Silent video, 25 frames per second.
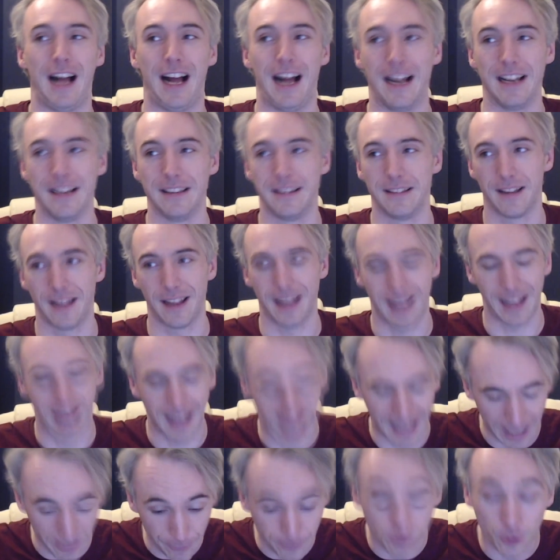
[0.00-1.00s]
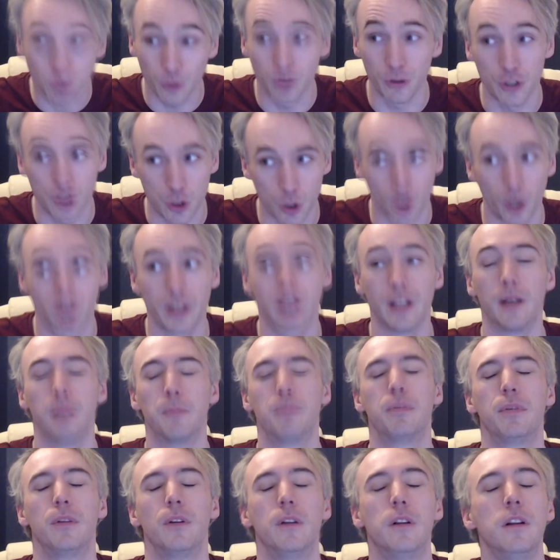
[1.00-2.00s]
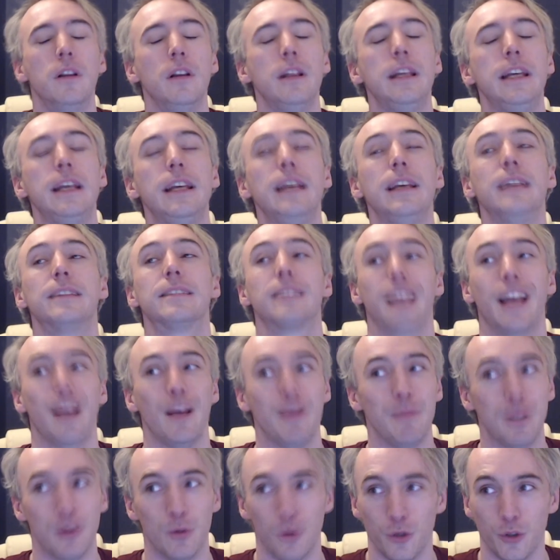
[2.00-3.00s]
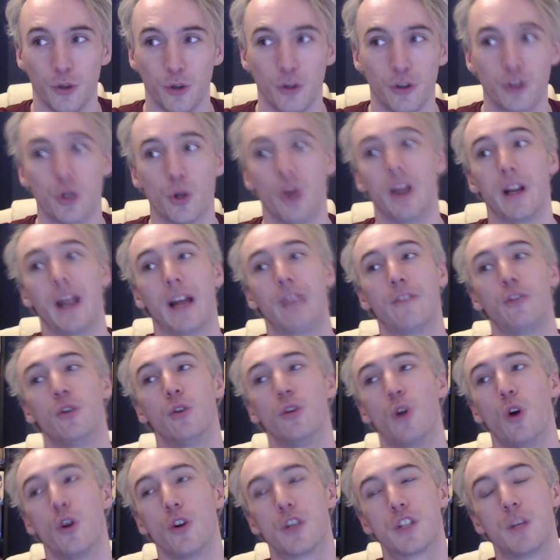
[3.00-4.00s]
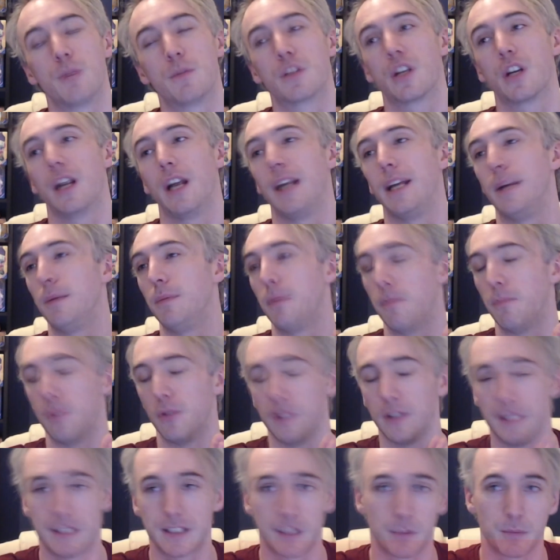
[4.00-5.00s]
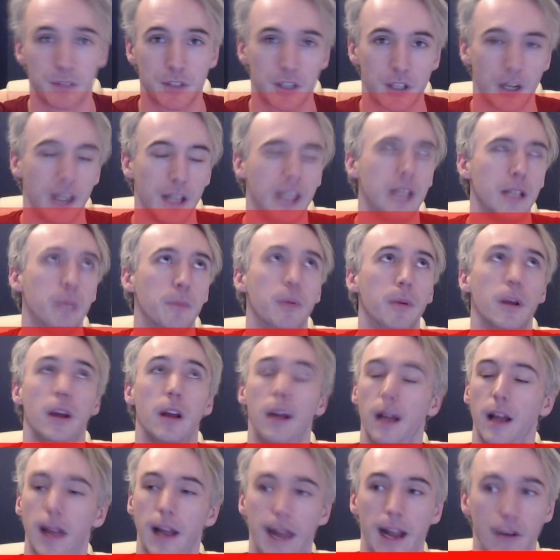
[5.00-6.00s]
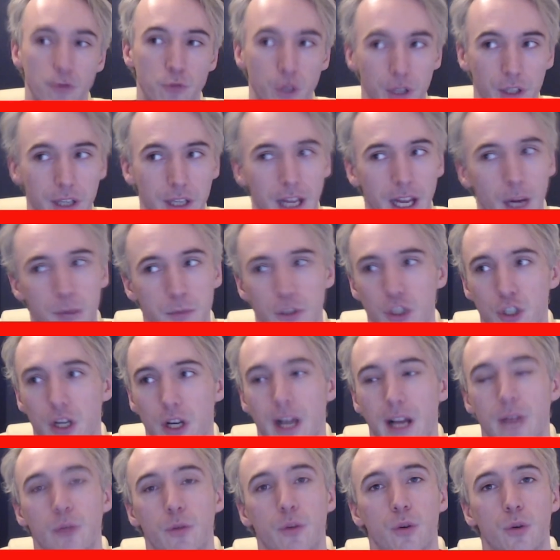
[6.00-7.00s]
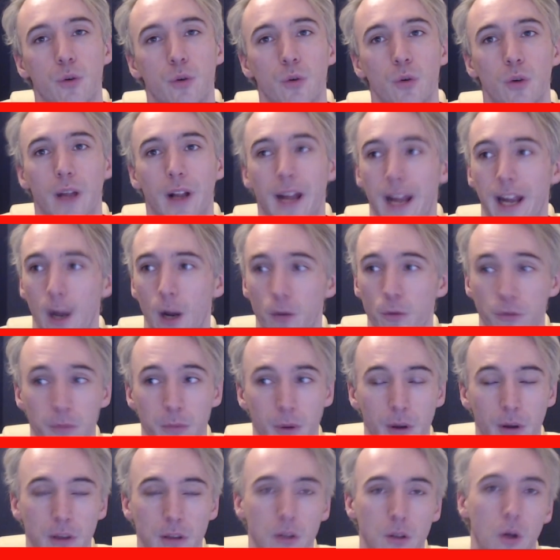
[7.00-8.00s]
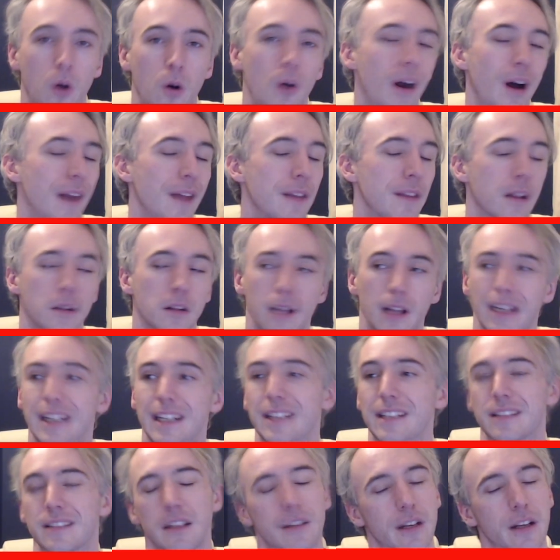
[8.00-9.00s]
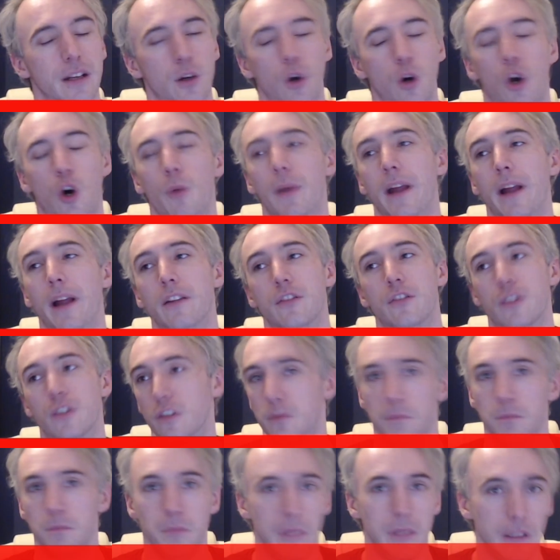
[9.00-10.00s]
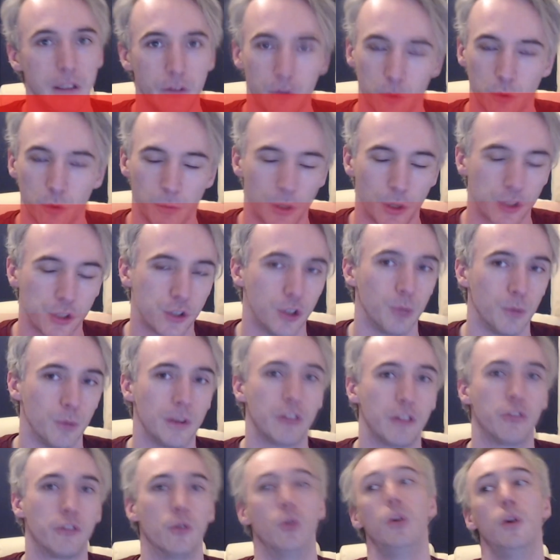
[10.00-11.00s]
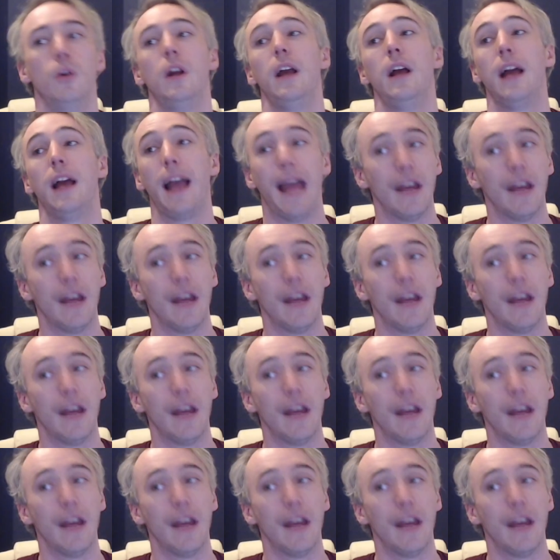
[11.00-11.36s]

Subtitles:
and if you enjoy it, please let me know you enjoy it. If you're not subscribed, please subscribe. It really helps the channel grow, it helps me out a lot, and the likes and the comments just mean so much to me. So